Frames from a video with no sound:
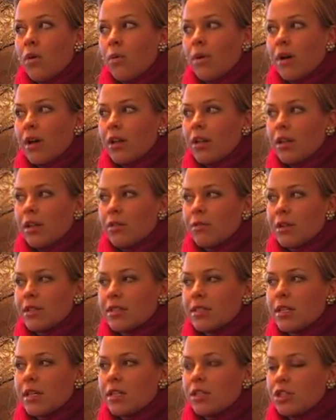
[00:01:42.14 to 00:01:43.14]
Well, in
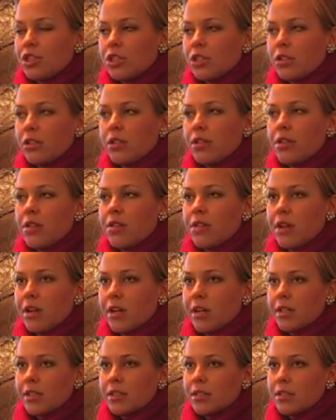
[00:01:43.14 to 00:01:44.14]
residential,
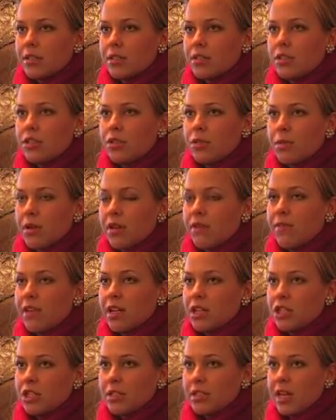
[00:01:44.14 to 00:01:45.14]
there's 2
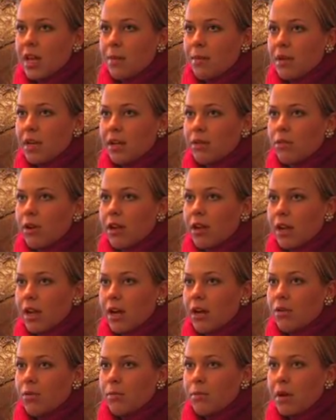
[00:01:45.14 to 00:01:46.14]
renovations happening right
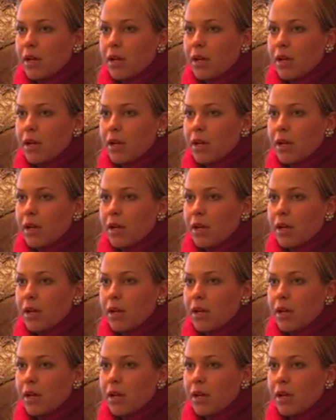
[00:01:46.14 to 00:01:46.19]
now.